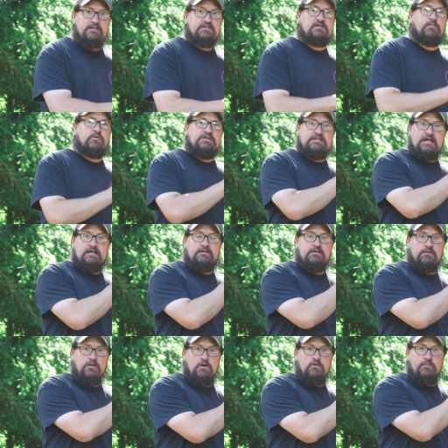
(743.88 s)
is to protect
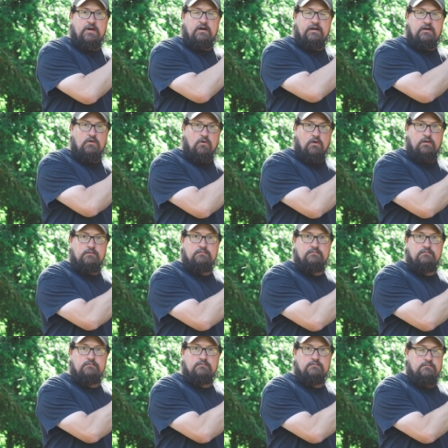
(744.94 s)
the load bearing core.
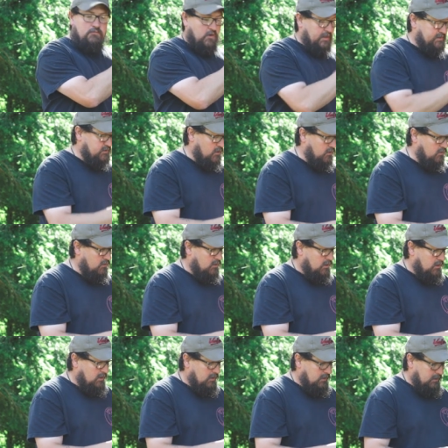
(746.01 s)
Right. So
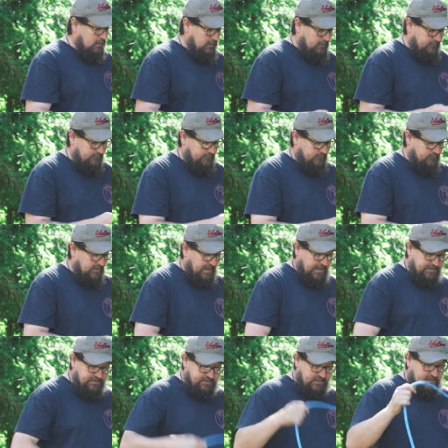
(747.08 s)

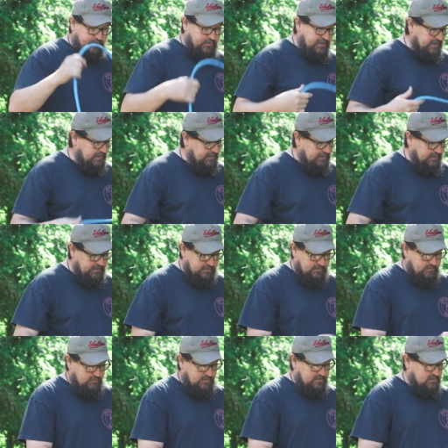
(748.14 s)
HTP
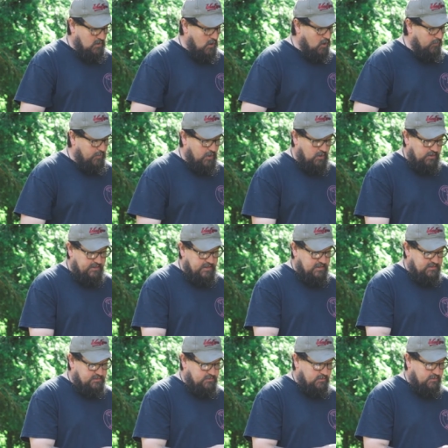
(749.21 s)
is an all
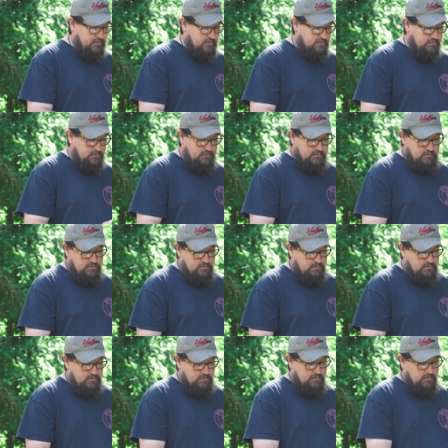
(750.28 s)
polyester
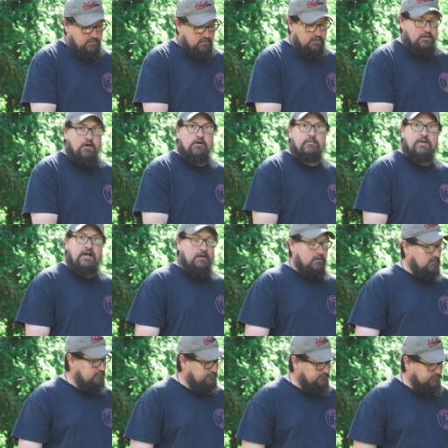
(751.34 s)
kern mantle,